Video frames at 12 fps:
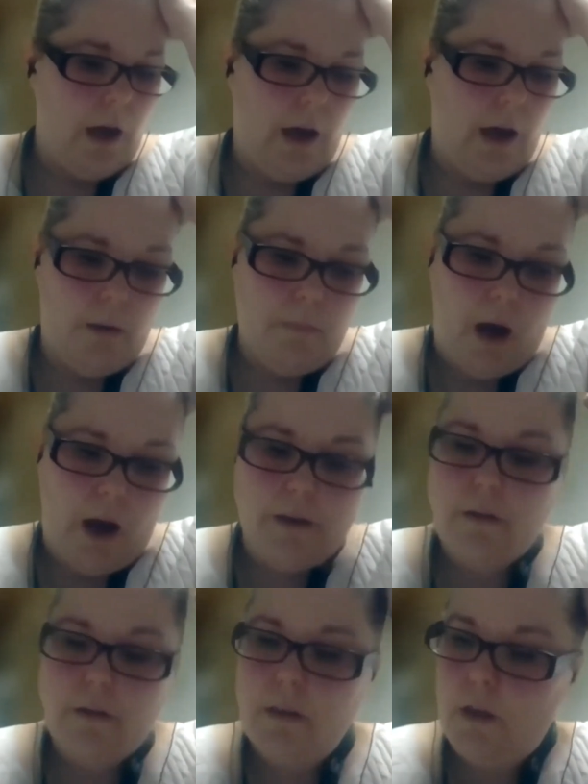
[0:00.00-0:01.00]
I
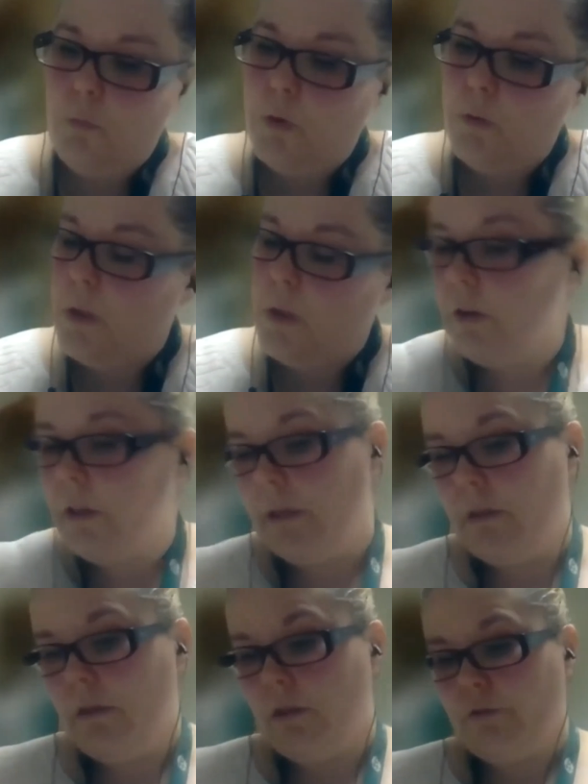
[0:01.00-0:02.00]
think when we look
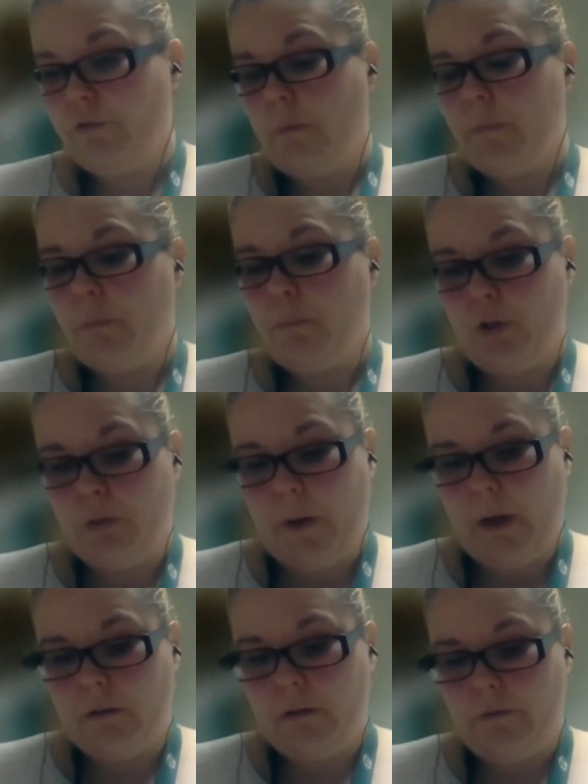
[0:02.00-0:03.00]
at this from the
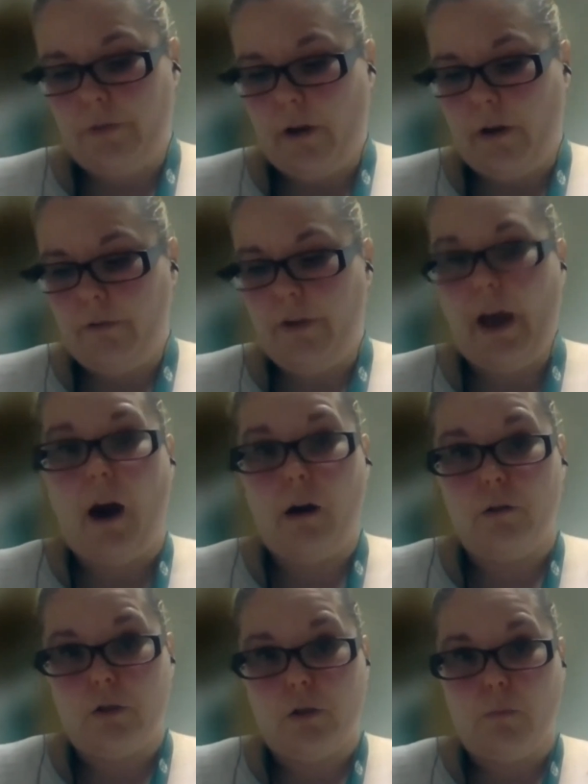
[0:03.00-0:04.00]
perspective of
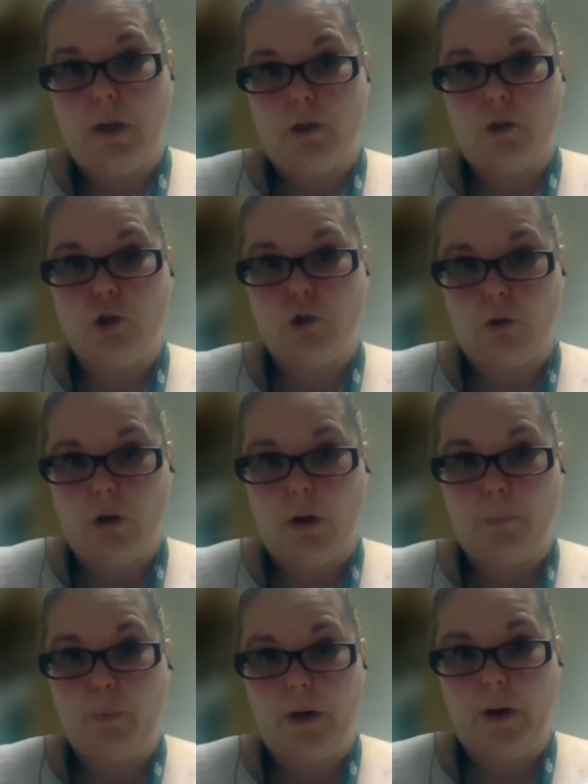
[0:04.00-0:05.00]
how do we ensure
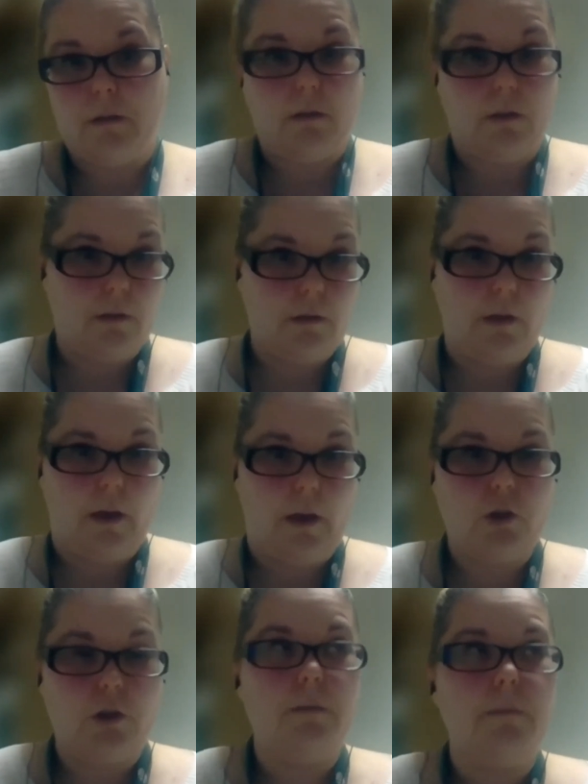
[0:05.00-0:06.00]
appraisal and
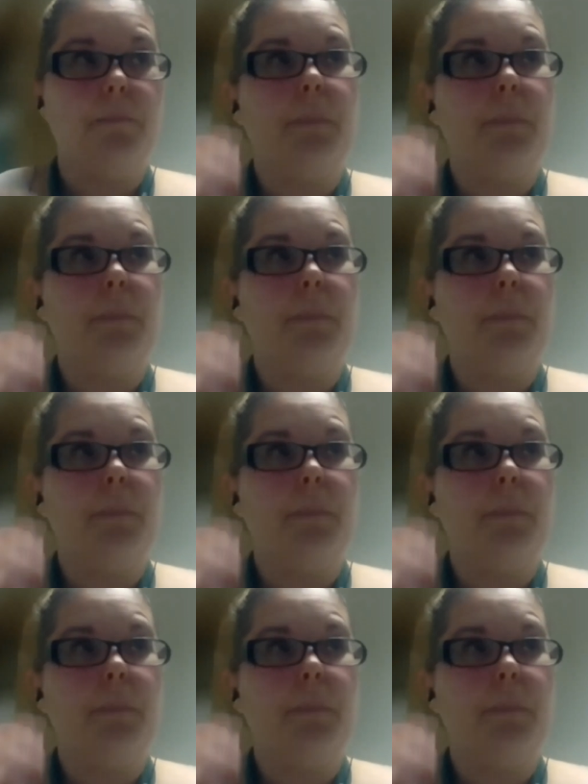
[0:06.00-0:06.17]
selection,